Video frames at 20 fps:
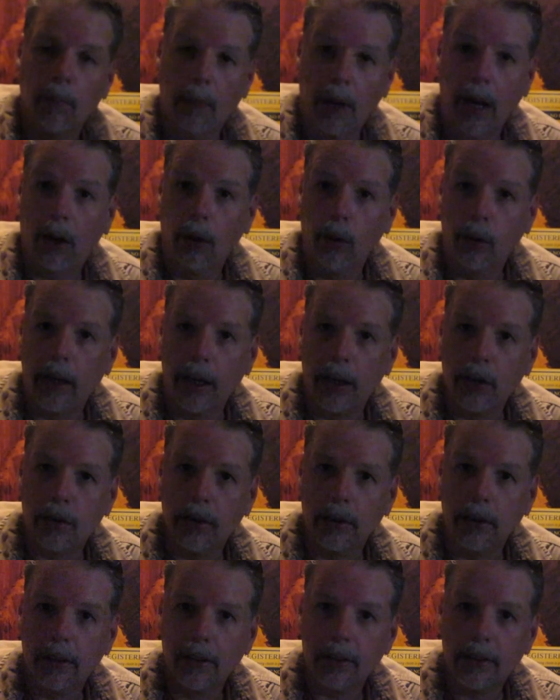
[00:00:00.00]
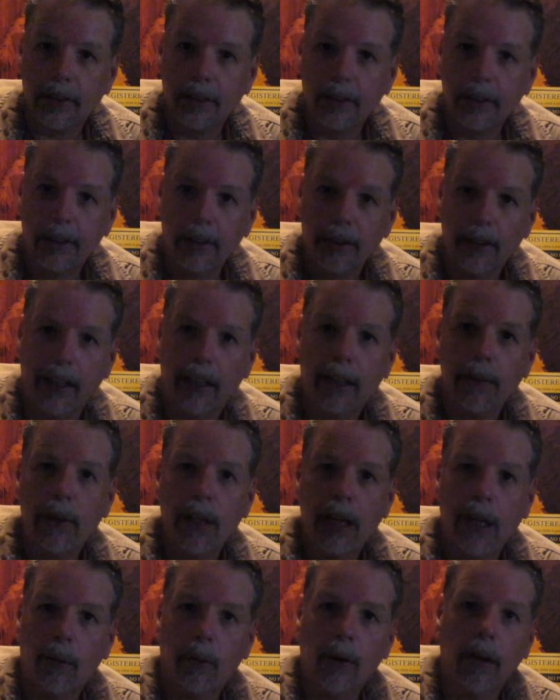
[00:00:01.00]
my location is. That can be
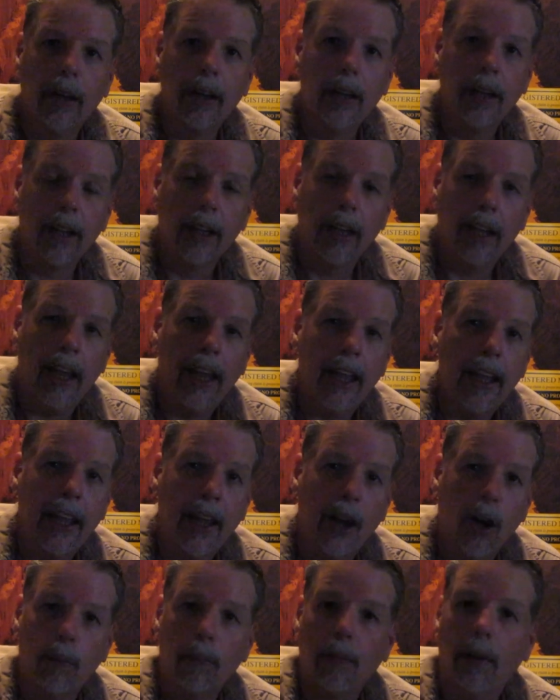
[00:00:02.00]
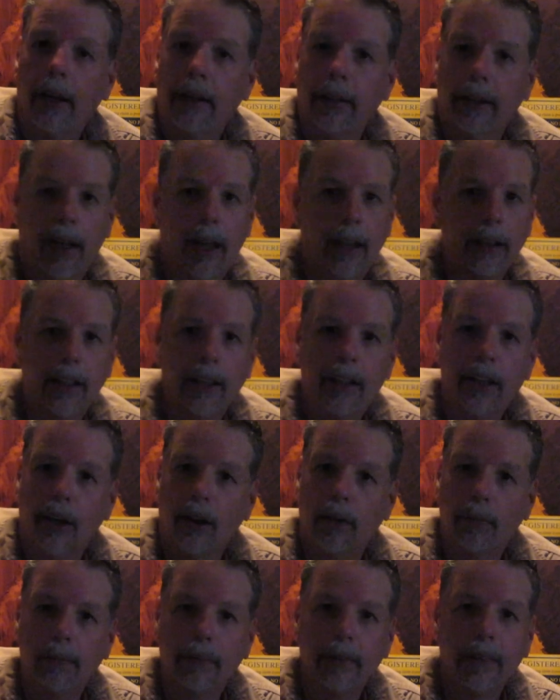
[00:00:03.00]
anywhere. Hey, help, I need
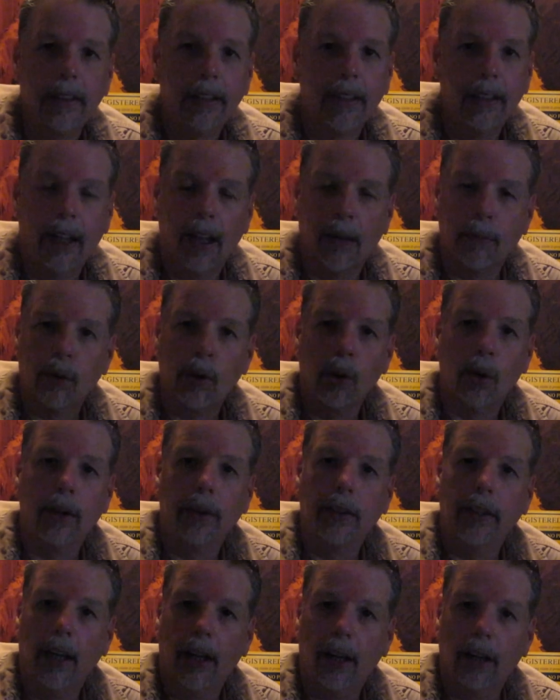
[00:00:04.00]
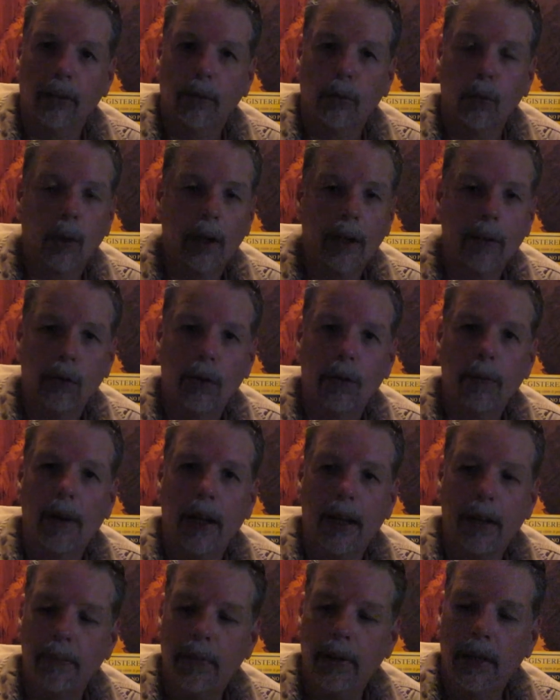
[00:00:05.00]
help. I'm broken down, whatever it
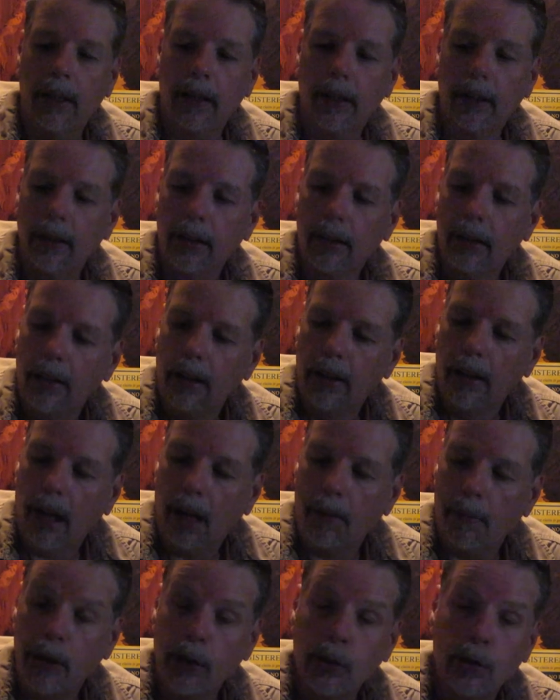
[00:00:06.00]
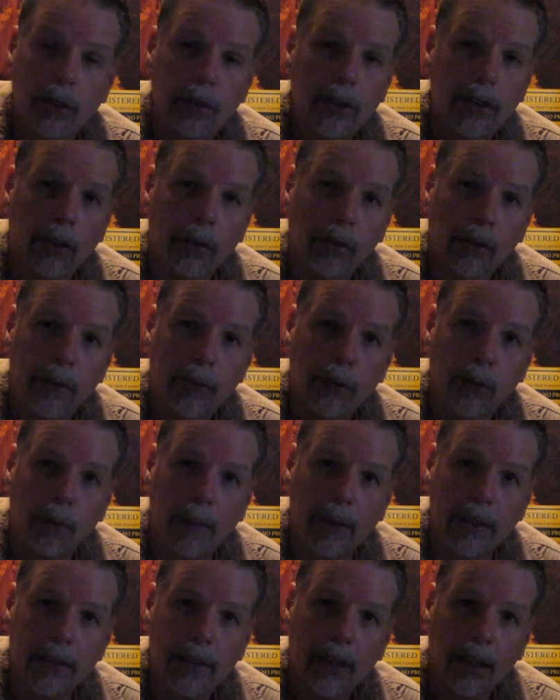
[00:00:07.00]
might be. I use this not only for
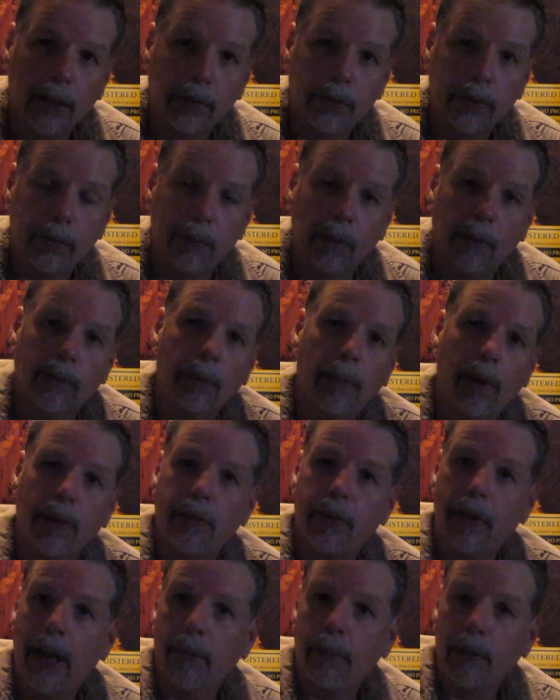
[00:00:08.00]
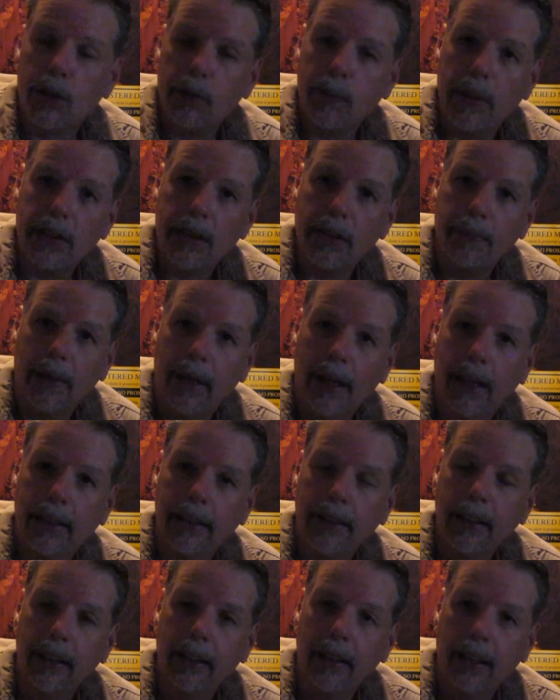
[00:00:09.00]
myself, but for my family's peace of mind
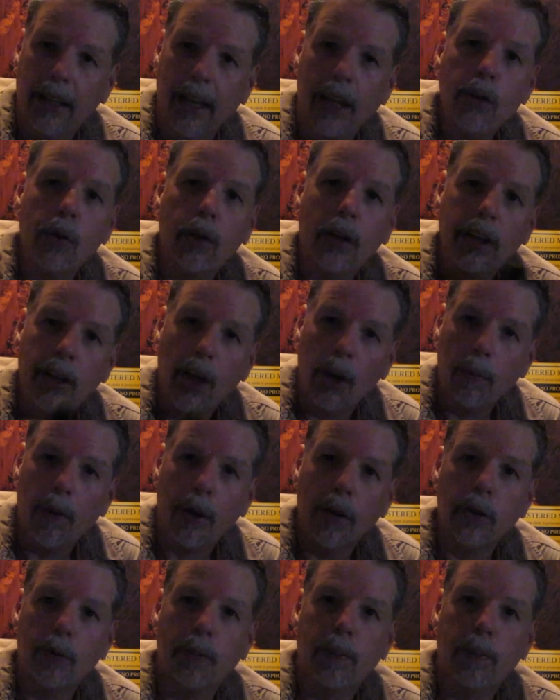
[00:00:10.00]
and you can help other